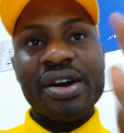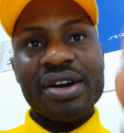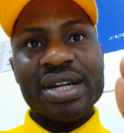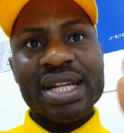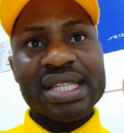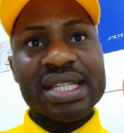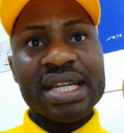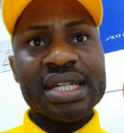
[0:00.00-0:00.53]

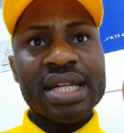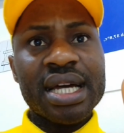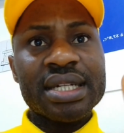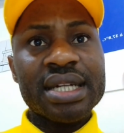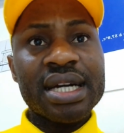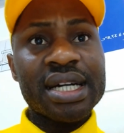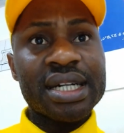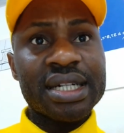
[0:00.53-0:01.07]
Understand that
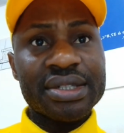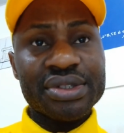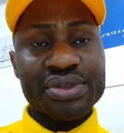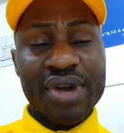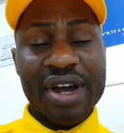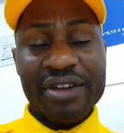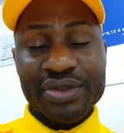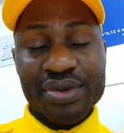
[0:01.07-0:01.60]
you
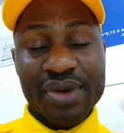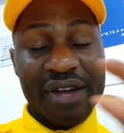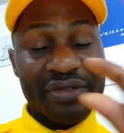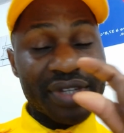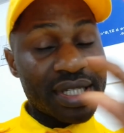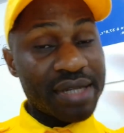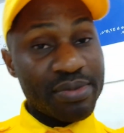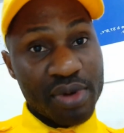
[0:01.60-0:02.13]
have to have
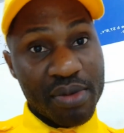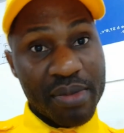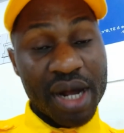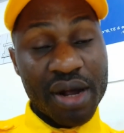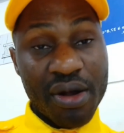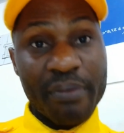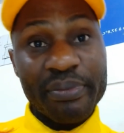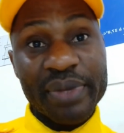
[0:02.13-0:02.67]
a diploma
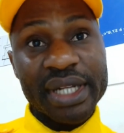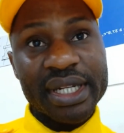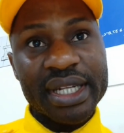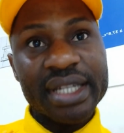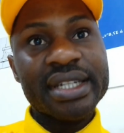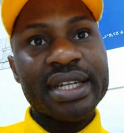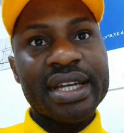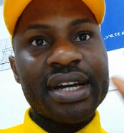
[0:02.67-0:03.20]

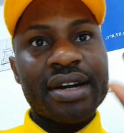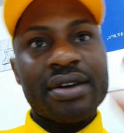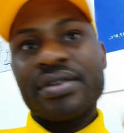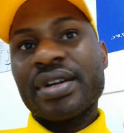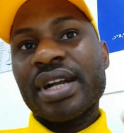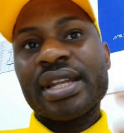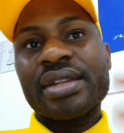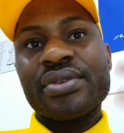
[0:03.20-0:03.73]
completed, all
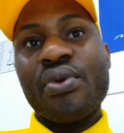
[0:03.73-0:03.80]
right?